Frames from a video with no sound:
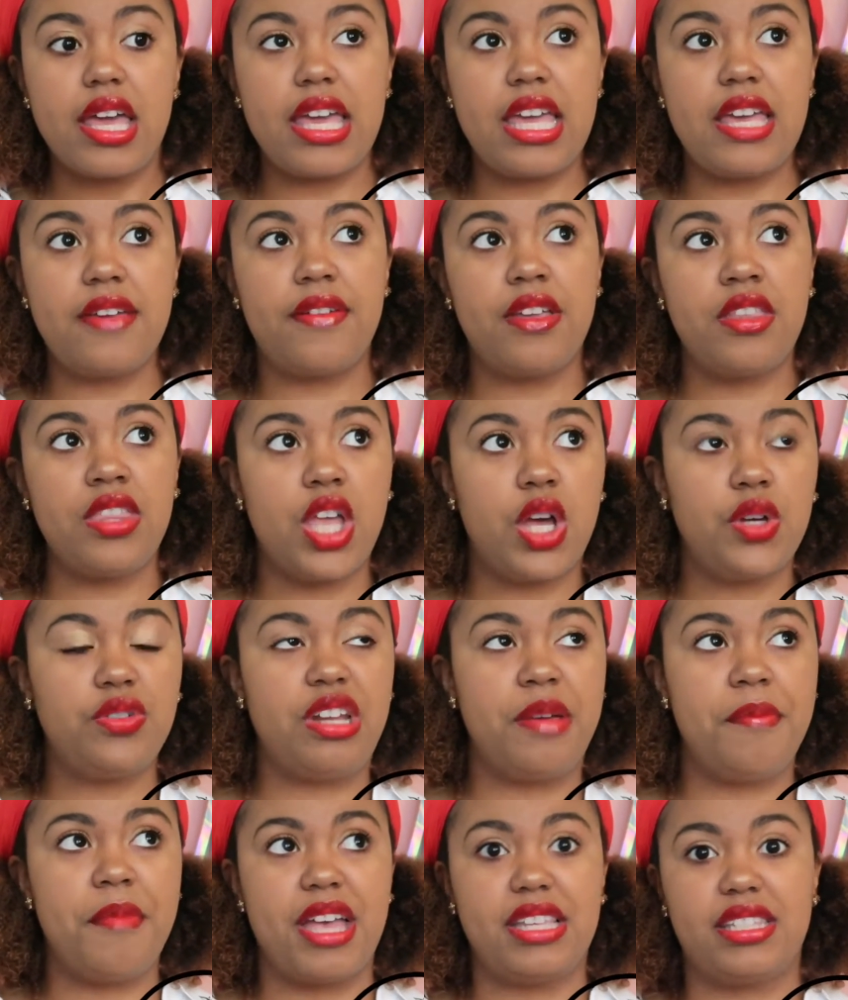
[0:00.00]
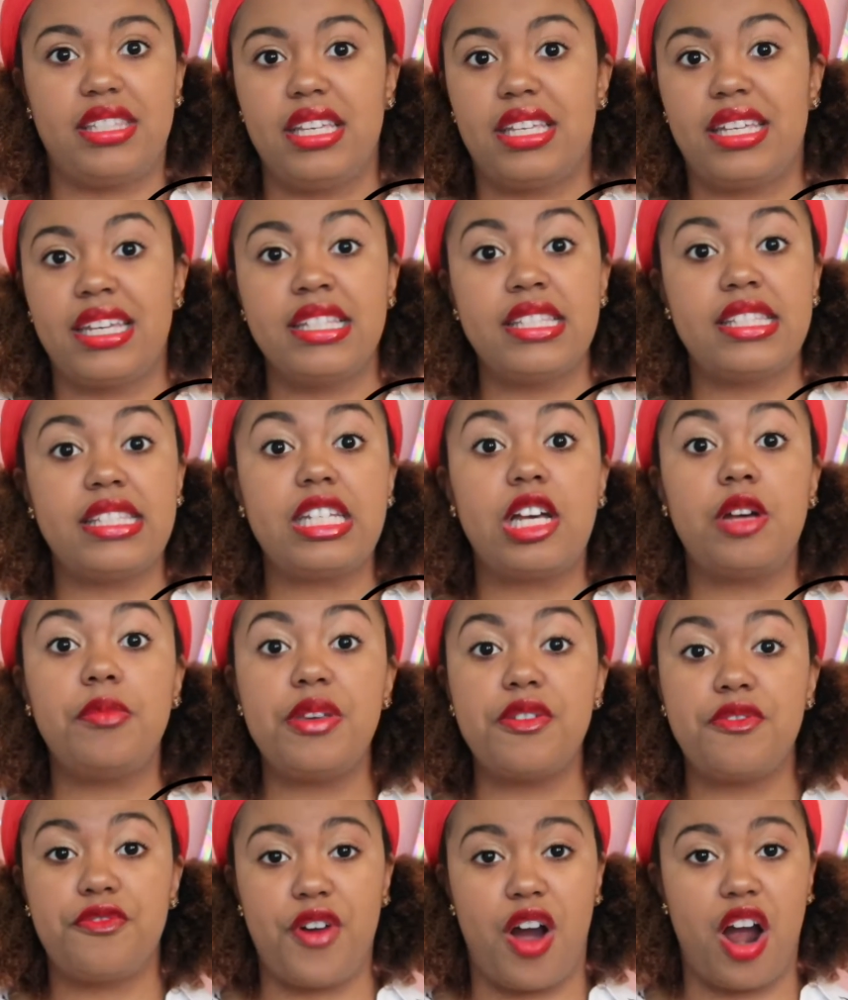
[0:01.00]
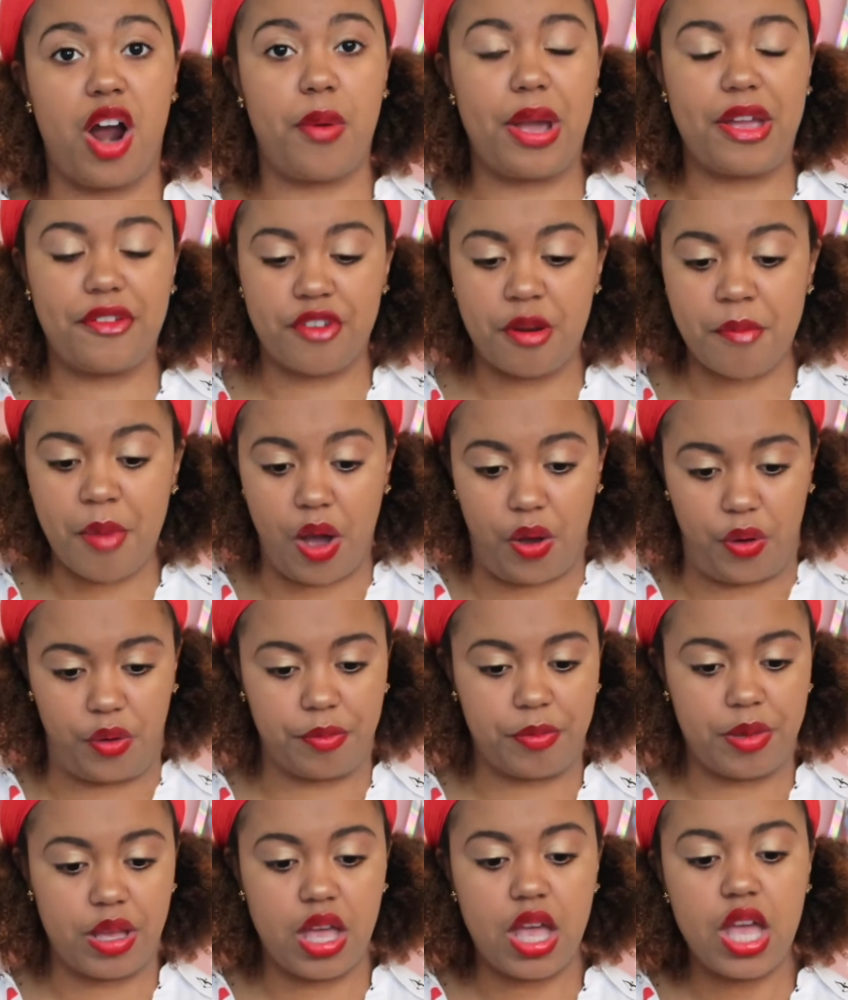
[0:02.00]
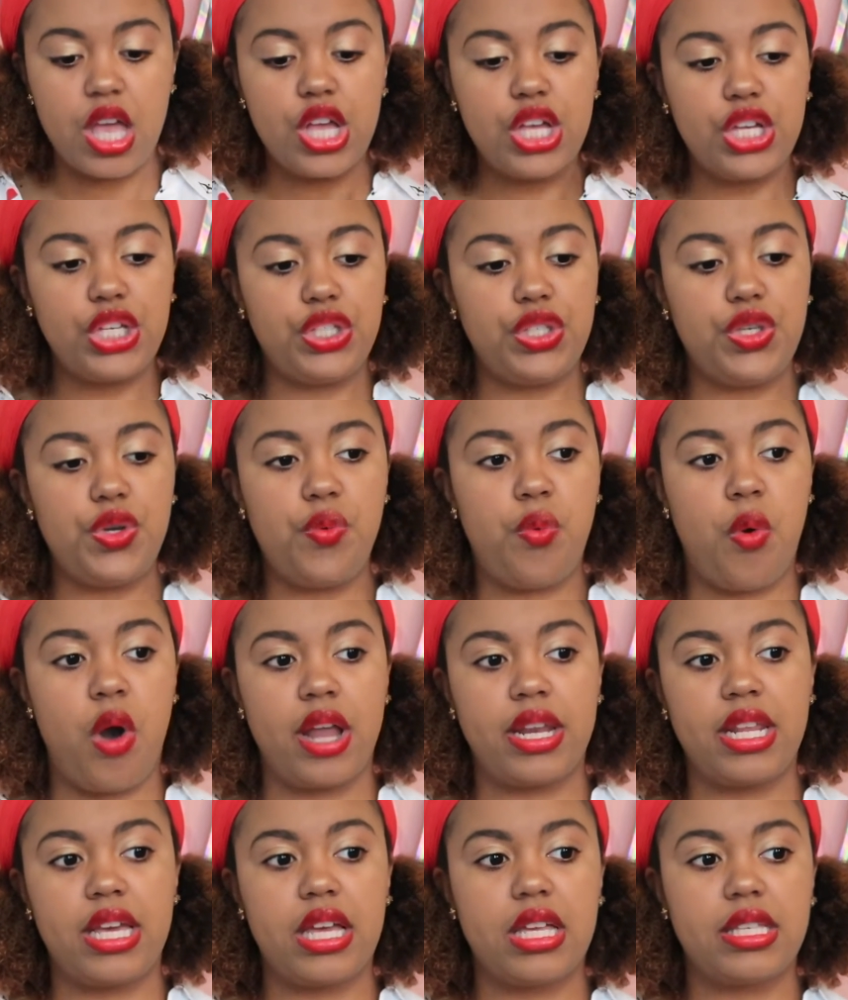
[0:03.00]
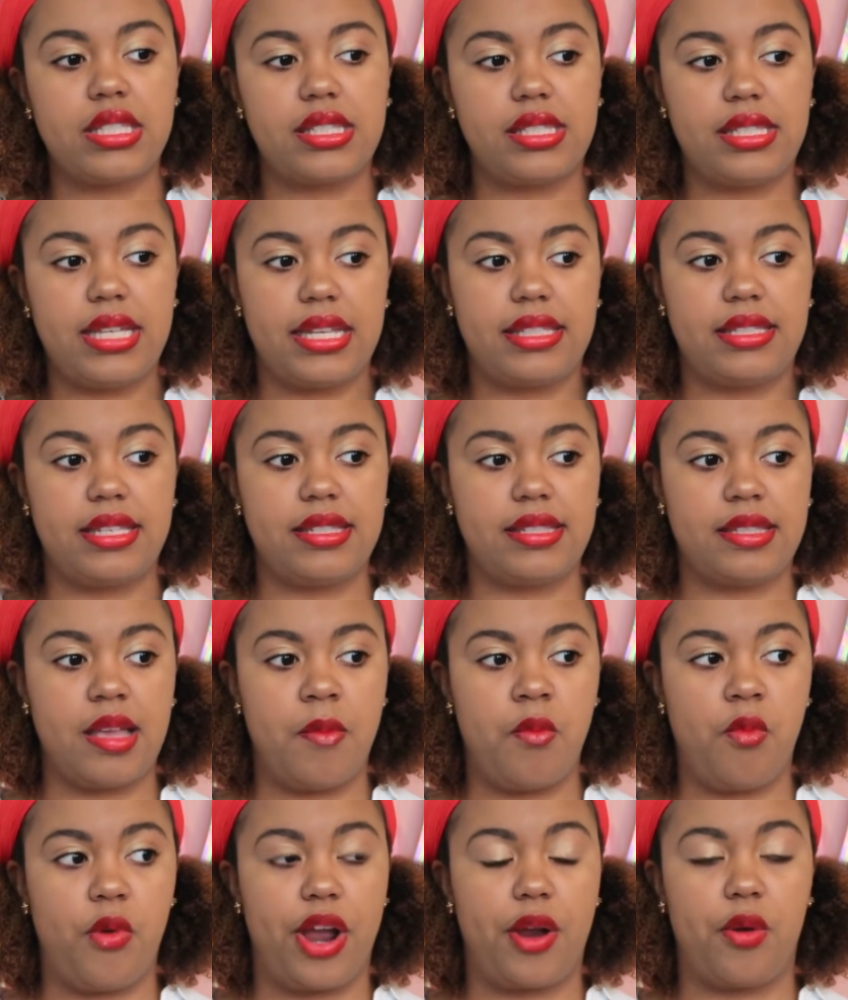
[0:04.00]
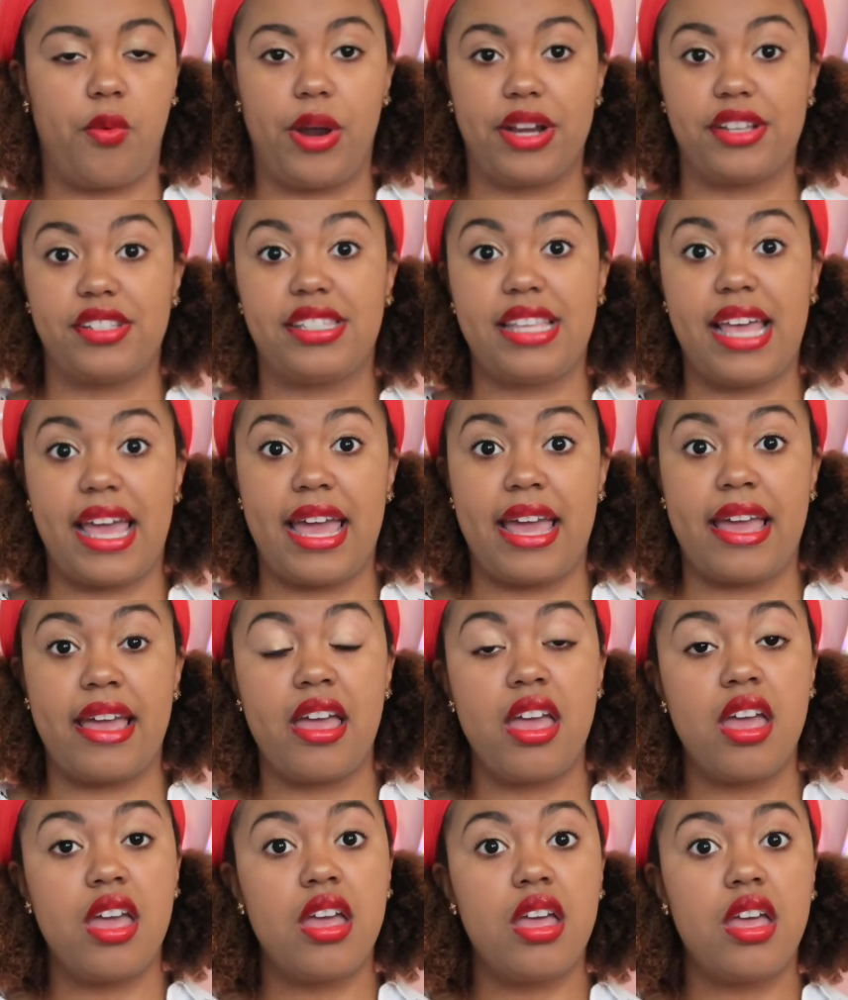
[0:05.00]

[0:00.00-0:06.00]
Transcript: Even though domestic can still be far away from home, you want to stick to somewhere where, say,